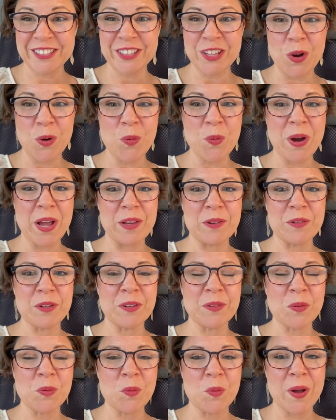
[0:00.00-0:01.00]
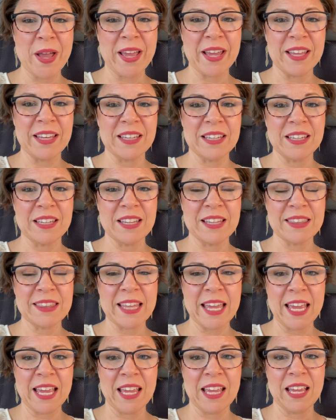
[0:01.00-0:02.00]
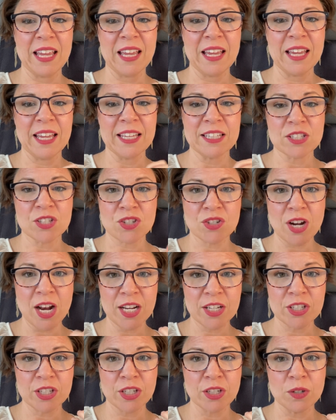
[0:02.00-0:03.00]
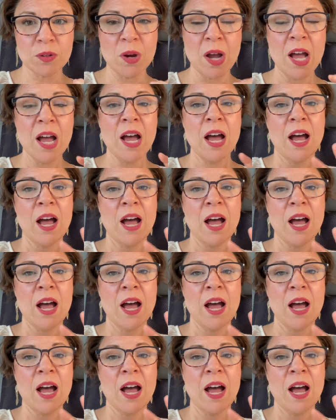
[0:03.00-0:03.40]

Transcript: So when they instruct you,